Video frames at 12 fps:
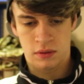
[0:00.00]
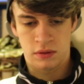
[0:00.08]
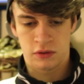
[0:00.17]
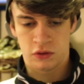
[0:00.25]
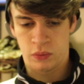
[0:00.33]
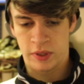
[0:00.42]

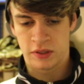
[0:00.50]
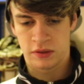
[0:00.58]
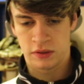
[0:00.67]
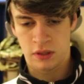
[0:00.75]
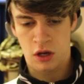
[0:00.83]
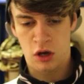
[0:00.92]

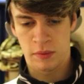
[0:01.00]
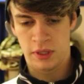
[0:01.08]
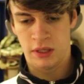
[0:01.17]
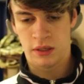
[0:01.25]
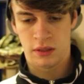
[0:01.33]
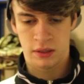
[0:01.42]
Swiss
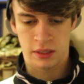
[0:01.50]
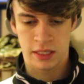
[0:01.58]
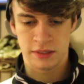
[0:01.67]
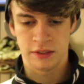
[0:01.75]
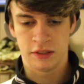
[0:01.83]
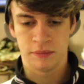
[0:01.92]
Army
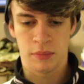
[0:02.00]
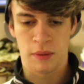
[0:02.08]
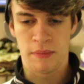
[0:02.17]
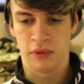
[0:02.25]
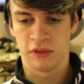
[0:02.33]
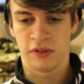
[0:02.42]
glasses by
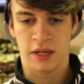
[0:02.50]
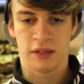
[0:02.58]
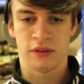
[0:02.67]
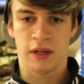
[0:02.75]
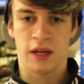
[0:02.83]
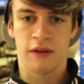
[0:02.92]

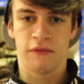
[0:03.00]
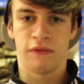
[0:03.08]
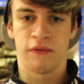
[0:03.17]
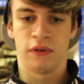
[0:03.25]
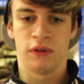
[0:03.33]
Militaria that have,